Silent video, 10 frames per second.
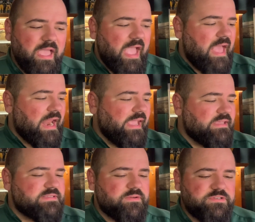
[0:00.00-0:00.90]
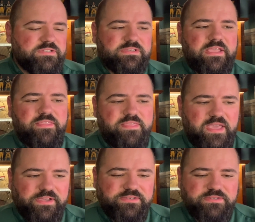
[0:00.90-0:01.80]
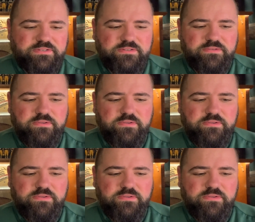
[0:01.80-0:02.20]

And I guess I would just say this.